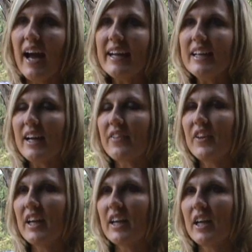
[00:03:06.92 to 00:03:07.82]
I
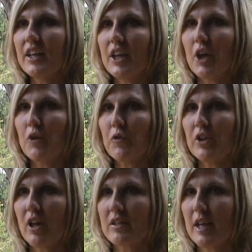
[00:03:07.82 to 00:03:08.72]
think, you know, for
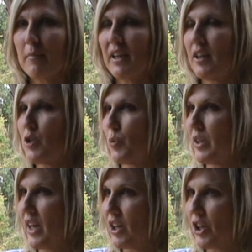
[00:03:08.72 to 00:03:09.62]
a long time my kids
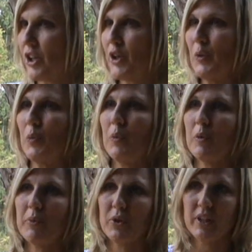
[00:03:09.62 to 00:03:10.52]
were younger and we
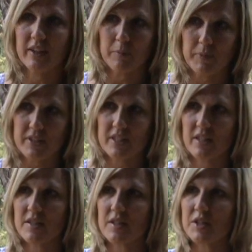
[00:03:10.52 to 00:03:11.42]
were building the
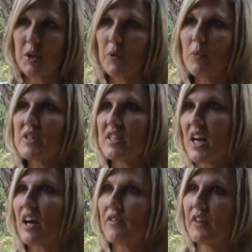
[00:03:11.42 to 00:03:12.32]
business, and so it was
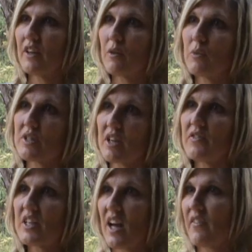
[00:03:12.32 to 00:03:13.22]
tough. You know, it was
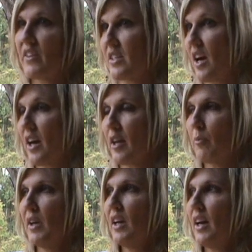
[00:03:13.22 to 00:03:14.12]
tough to have the time.